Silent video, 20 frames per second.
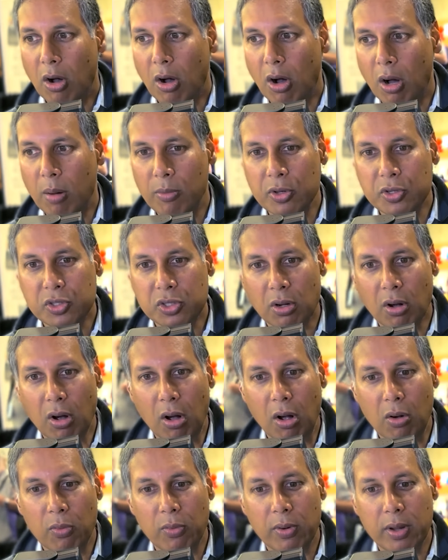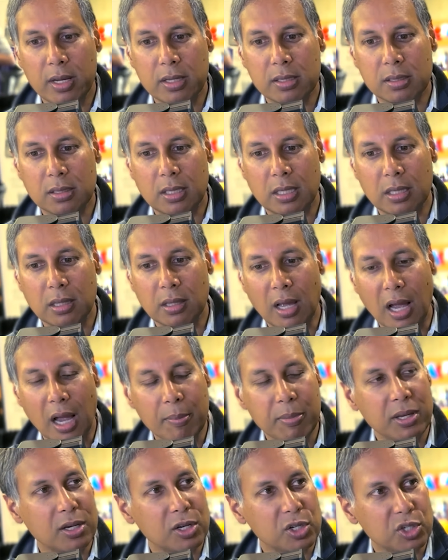almost always the
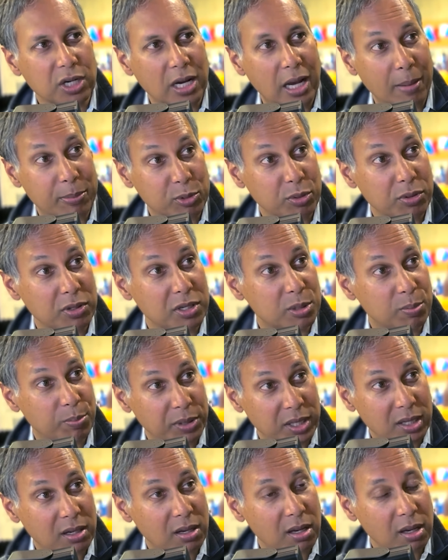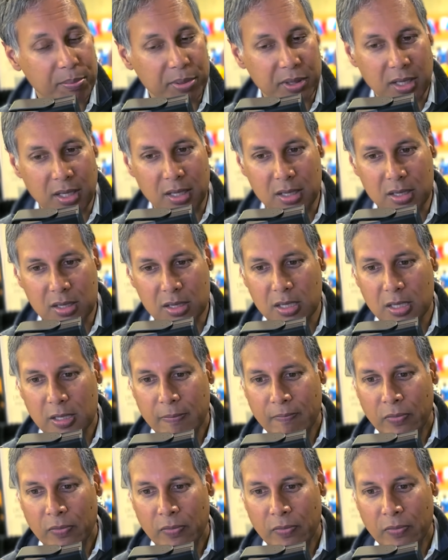lobbying shops for these big companies